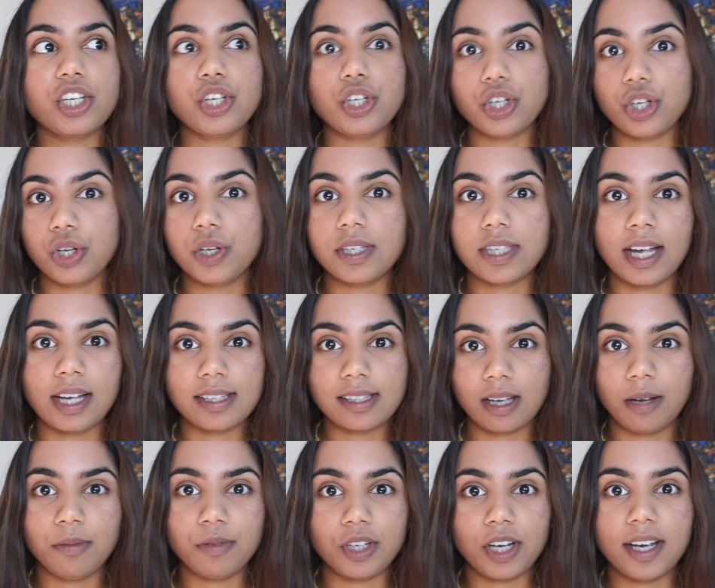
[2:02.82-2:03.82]
choose that
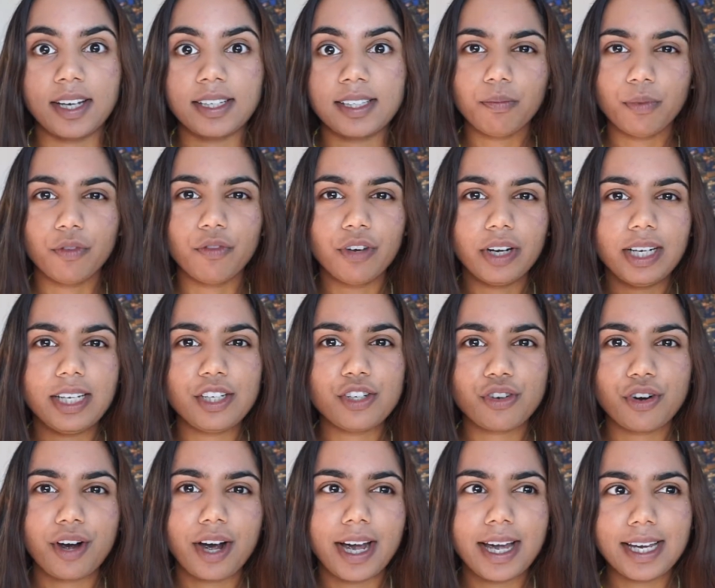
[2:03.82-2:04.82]
subject? So really
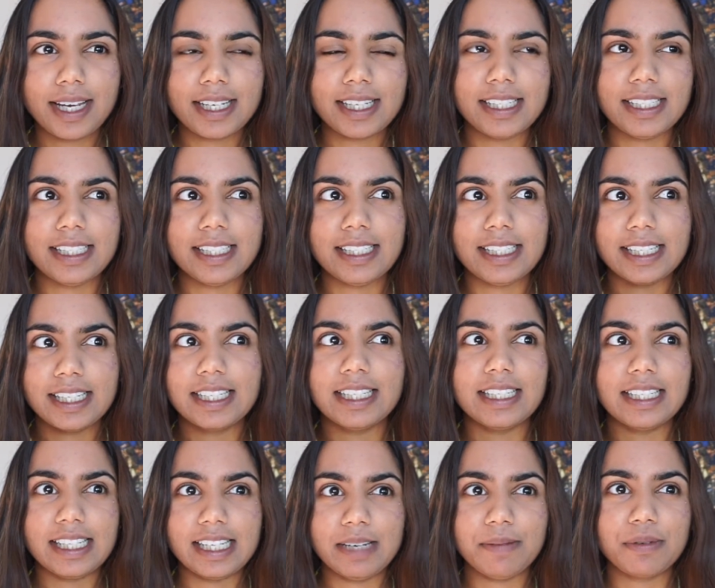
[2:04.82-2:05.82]
try and dig
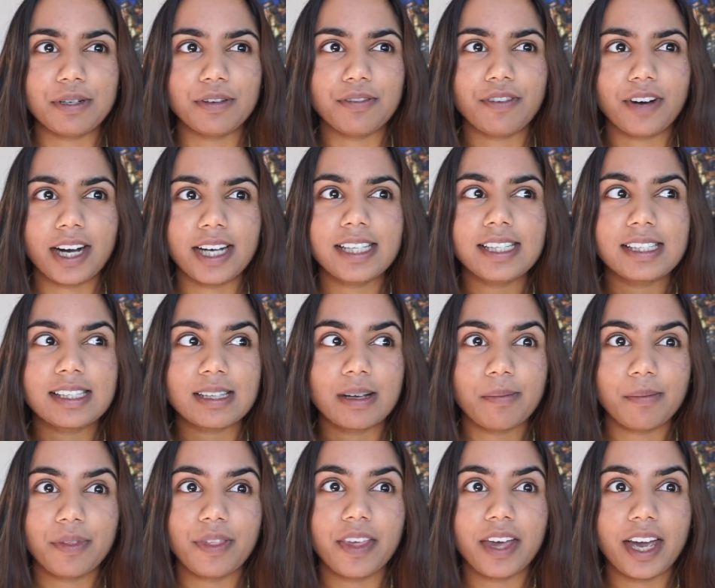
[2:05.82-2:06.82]
deep to find
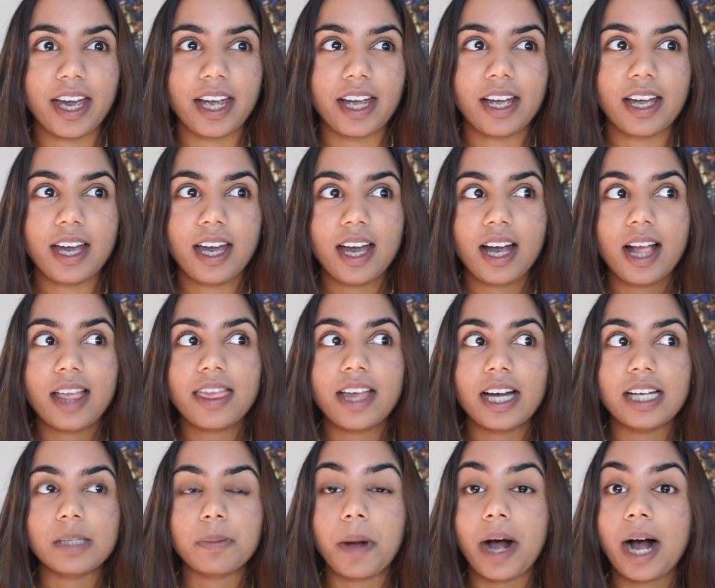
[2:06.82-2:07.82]
something that
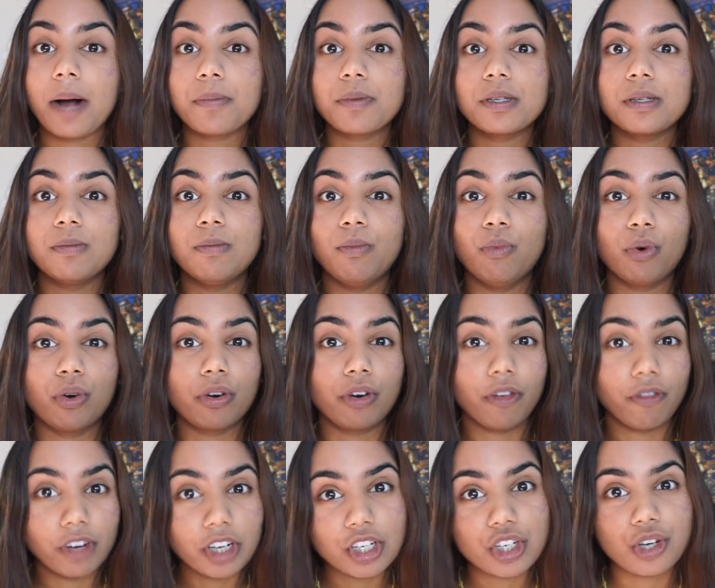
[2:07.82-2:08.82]
is perhaps more
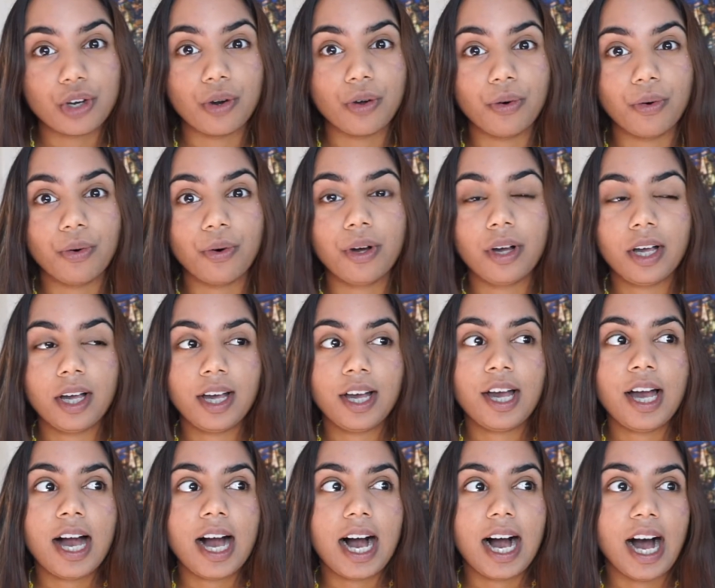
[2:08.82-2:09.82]
original
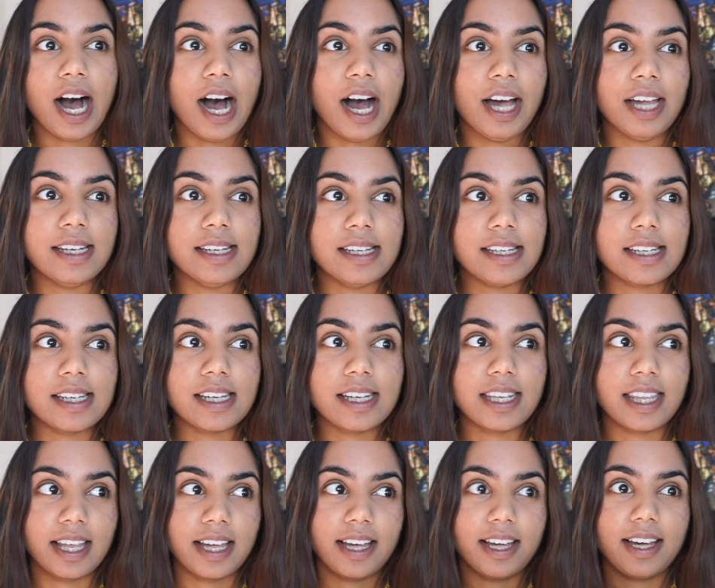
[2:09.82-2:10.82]
and
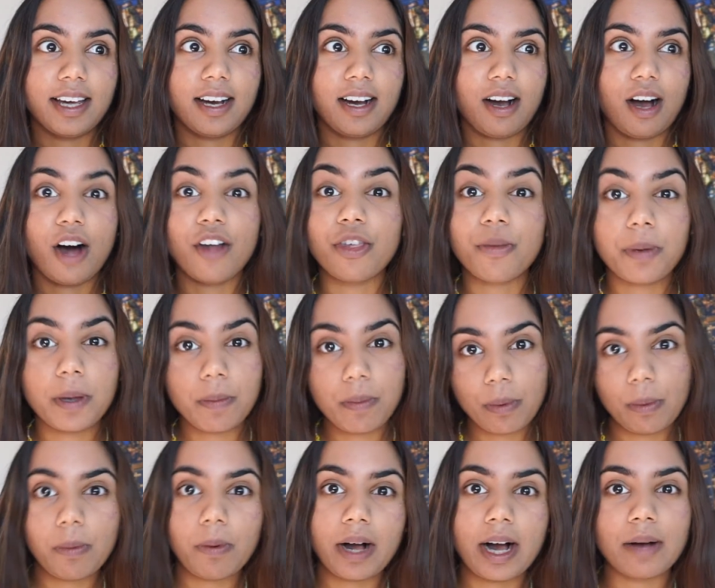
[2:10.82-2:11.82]
that other
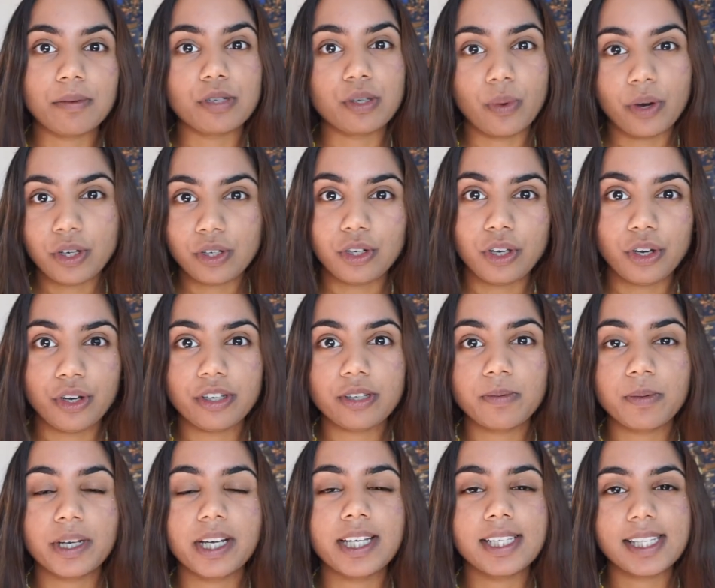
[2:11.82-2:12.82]
people perhaps won't use,
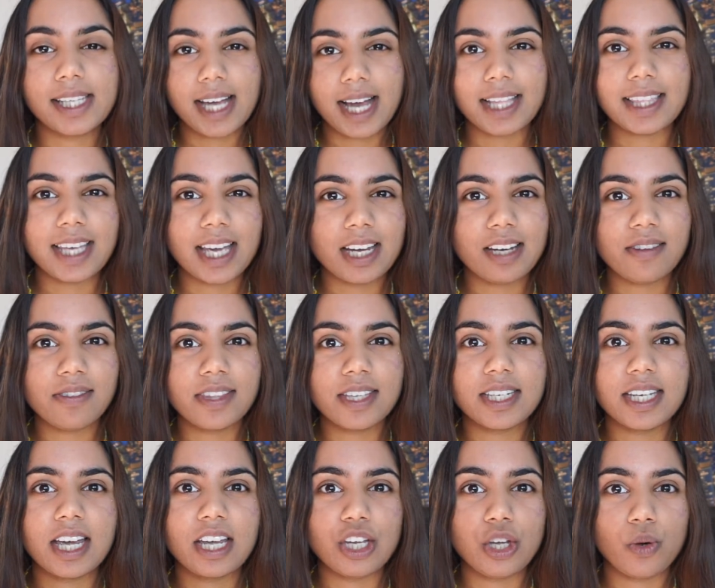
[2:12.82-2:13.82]
because at the end of the
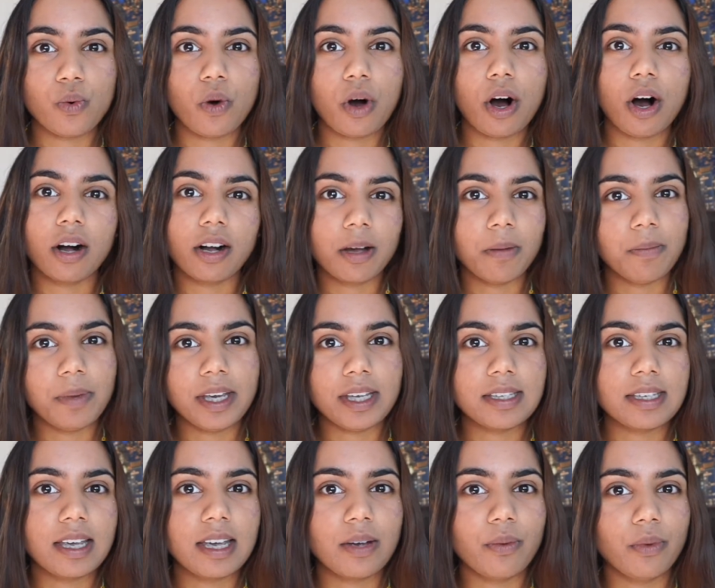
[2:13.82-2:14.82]
day you are
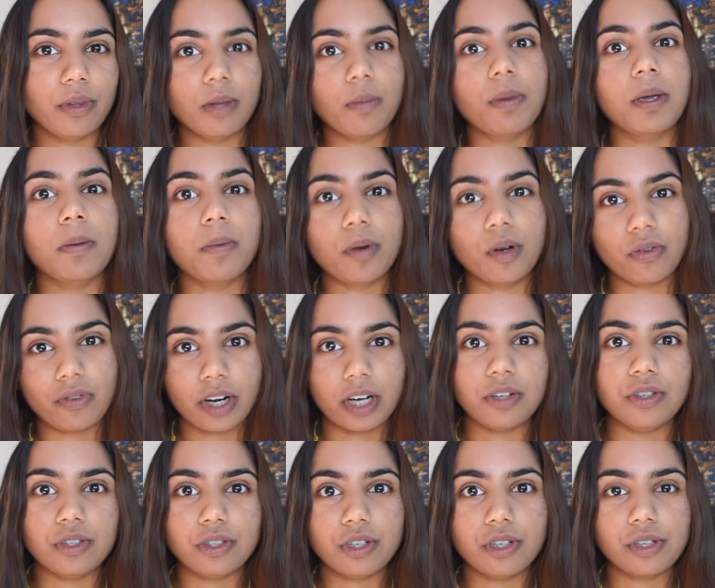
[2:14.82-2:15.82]
competing with the people
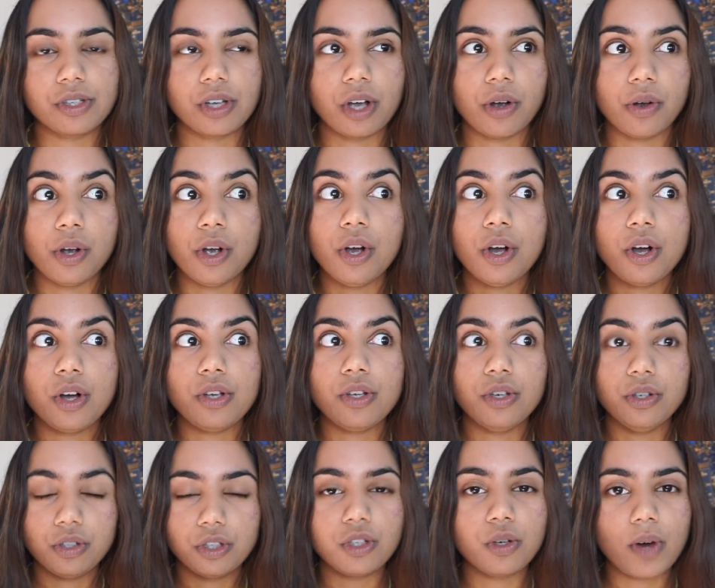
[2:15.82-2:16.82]
around you. So
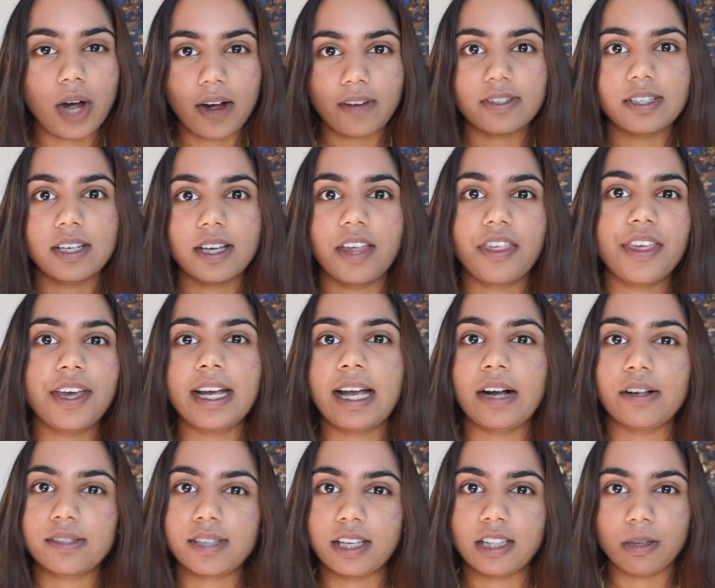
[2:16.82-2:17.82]
you do have to think
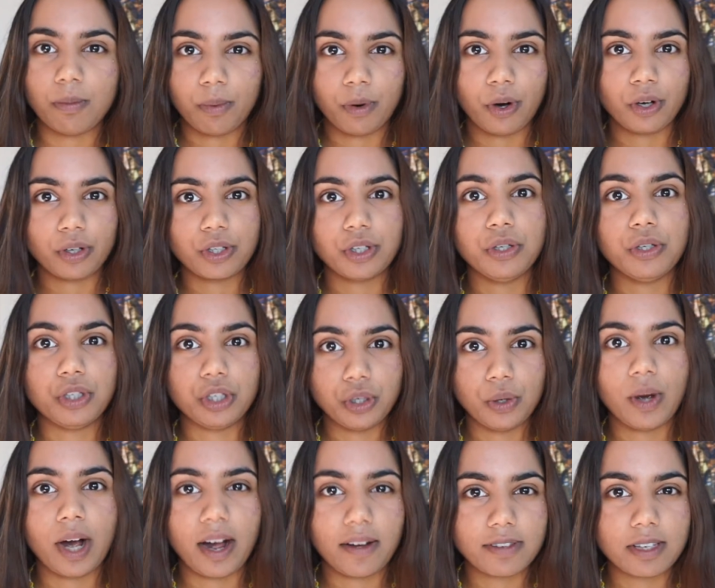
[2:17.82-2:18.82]
outside the box, you do
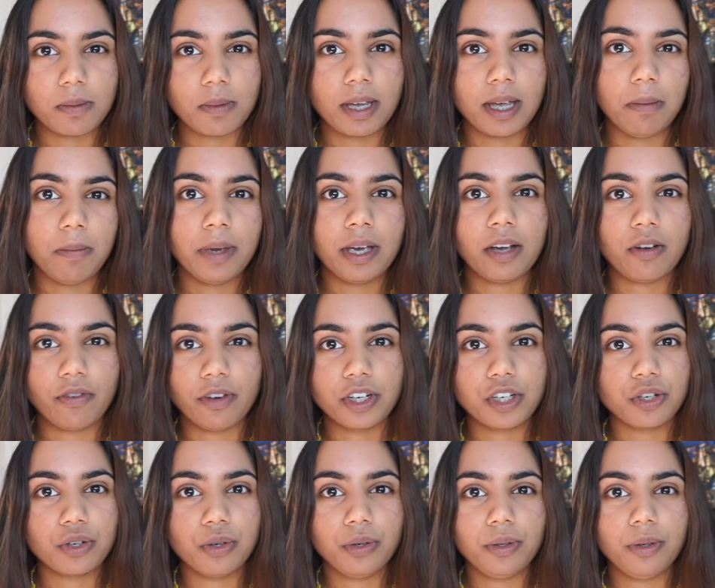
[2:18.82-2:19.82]
have to be a bit
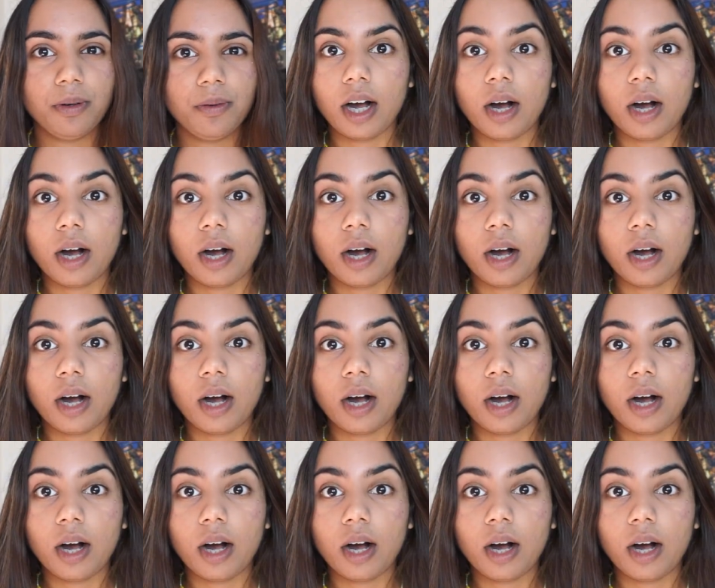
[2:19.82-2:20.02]
original.